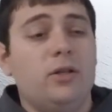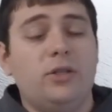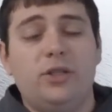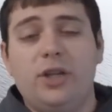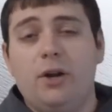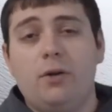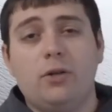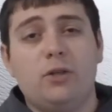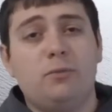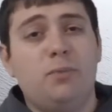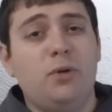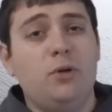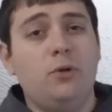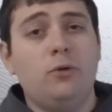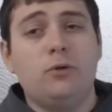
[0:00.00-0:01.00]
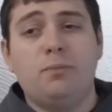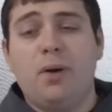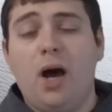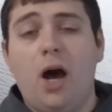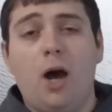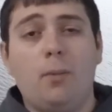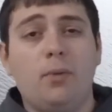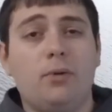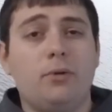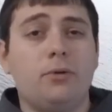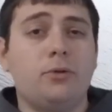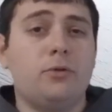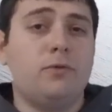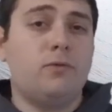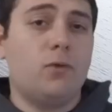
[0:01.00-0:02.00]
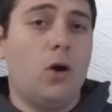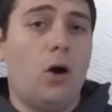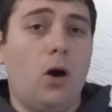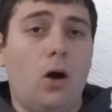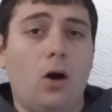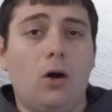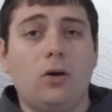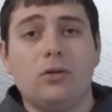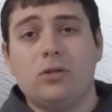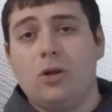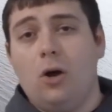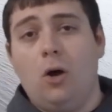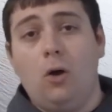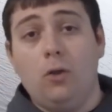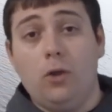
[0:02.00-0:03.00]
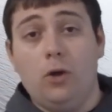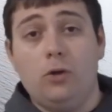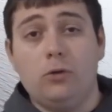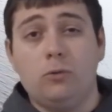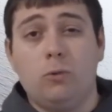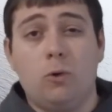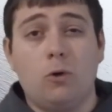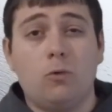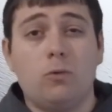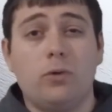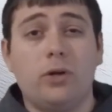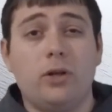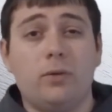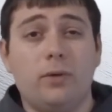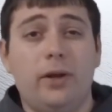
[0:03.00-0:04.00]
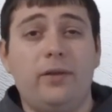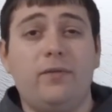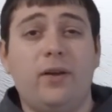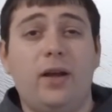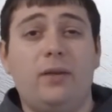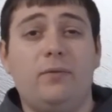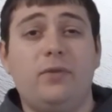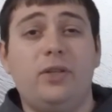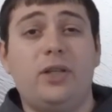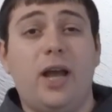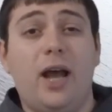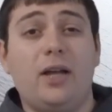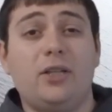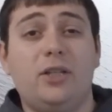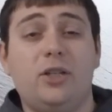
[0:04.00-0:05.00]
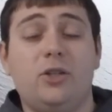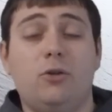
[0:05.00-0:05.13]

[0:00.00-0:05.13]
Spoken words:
Zara spooks, poppers, frogs, all those work really, really fantastic.